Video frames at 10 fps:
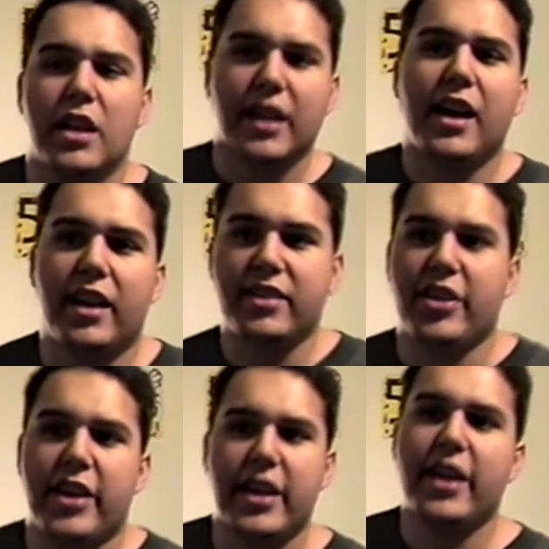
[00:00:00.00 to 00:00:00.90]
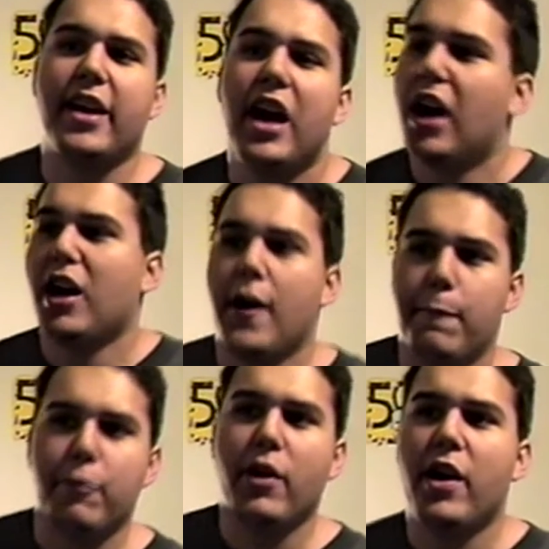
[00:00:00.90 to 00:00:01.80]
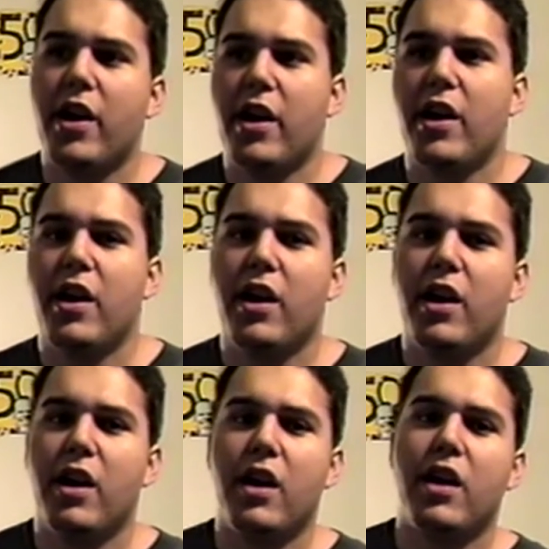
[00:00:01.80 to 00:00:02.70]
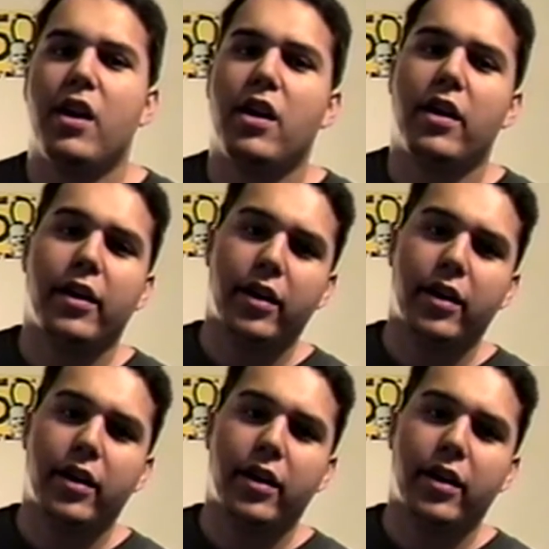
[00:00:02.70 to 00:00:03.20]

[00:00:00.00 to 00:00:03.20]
Gotta take a break.